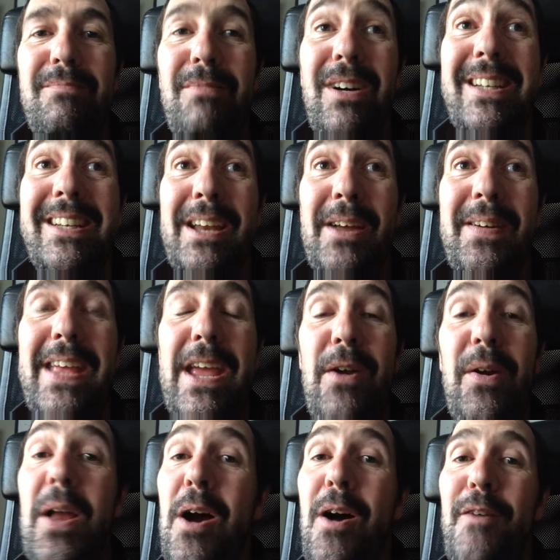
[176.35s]
I don't know, a year
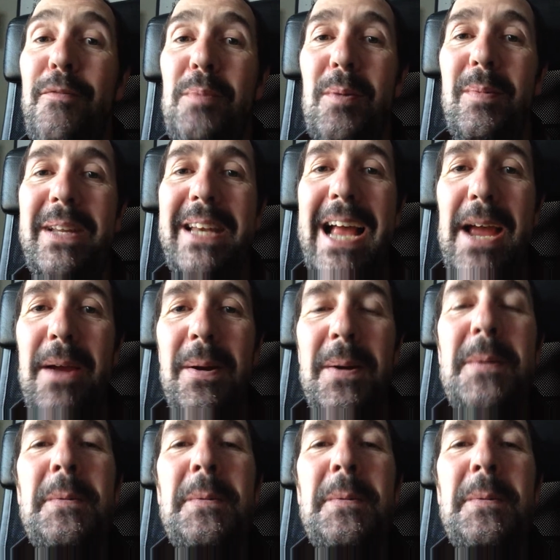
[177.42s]
and a half probably now.